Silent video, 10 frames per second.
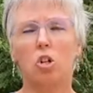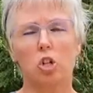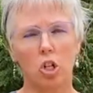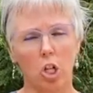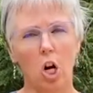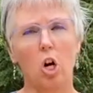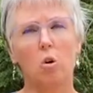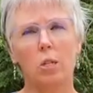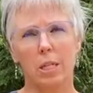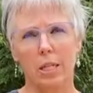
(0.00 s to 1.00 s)

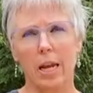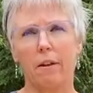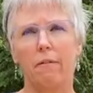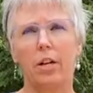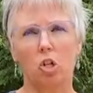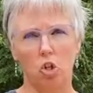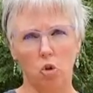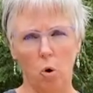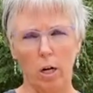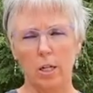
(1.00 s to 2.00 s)
slow, safe, and
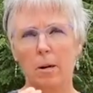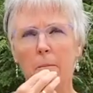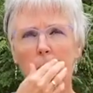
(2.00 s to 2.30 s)
short?